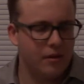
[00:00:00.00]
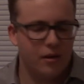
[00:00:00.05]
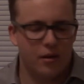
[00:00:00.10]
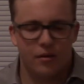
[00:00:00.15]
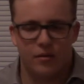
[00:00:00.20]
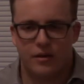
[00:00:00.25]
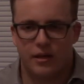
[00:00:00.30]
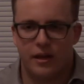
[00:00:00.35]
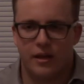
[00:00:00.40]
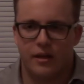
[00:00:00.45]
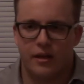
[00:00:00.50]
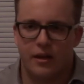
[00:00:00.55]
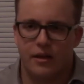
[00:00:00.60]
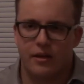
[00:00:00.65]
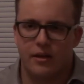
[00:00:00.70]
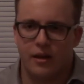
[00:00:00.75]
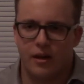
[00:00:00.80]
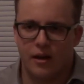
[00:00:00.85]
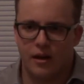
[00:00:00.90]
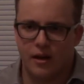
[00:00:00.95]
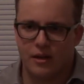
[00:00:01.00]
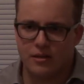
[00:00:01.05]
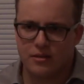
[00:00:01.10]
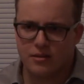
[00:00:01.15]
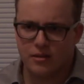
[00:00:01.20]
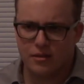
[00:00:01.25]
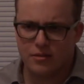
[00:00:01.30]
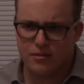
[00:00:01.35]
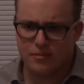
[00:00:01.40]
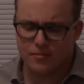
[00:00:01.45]
Okay then, I
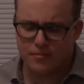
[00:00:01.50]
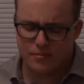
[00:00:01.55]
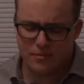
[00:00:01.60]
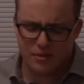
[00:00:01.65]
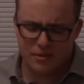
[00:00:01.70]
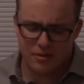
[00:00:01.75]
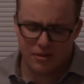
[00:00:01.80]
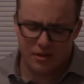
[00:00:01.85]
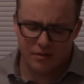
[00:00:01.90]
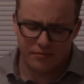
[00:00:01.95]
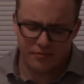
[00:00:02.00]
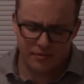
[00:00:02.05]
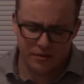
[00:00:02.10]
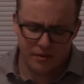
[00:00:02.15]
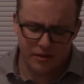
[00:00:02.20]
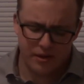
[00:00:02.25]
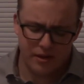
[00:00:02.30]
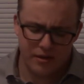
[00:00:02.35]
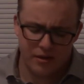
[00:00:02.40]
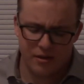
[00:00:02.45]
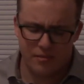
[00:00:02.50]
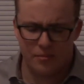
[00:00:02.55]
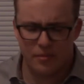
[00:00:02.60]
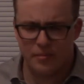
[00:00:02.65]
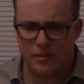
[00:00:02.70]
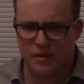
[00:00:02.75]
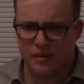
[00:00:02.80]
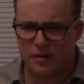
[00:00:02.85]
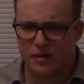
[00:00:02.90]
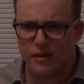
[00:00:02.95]
saw some stuff on here I'm a
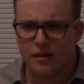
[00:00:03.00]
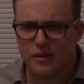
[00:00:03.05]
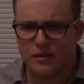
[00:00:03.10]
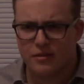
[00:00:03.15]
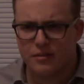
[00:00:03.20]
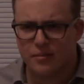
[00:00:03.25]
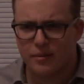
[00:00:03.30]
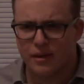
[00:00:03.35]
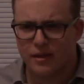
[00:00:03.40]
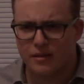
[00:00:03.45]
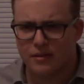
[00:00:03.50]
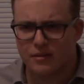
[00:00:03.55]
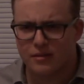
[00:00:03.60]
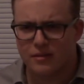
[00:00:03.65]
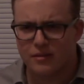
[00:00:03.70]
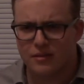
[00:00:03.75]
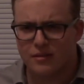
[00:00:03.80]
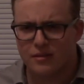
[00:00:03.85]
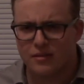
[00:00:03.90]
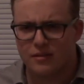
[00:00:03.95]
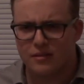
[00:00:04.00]
bit curious about.